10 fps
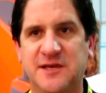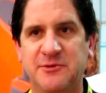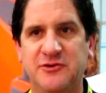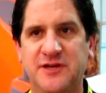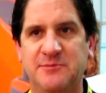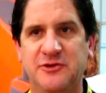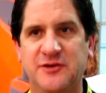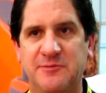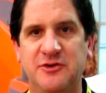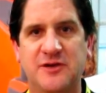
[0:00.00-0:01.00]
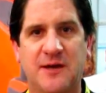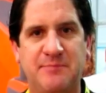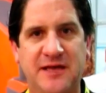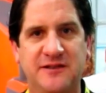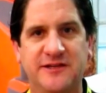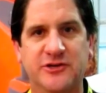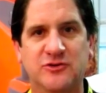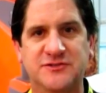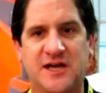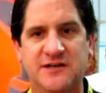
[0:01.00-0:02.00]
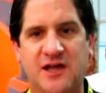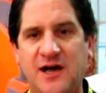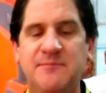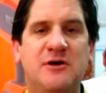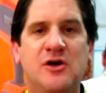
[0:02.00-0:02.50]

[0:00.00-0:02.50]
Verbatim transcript: www.panalytical.com